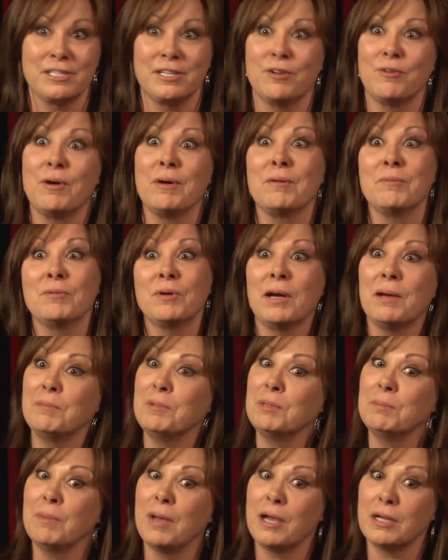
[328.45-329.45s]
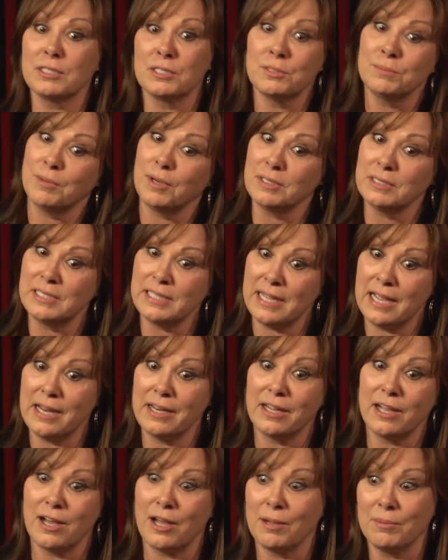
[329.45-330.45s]
I'm coming back to
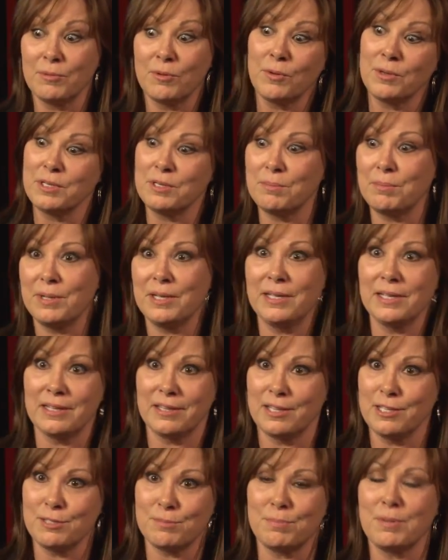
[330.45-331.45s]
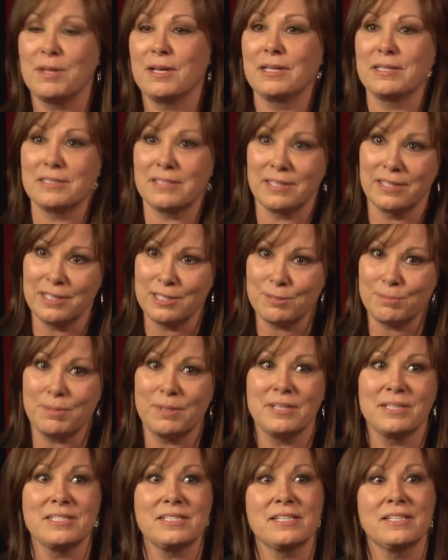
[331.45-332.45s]
Montana, I'm going to be at this place and this
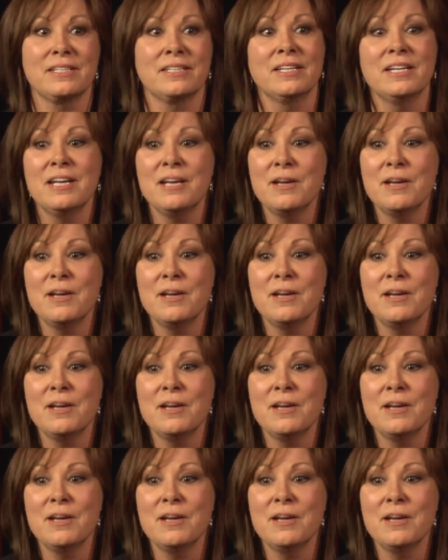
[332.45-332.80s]
place, and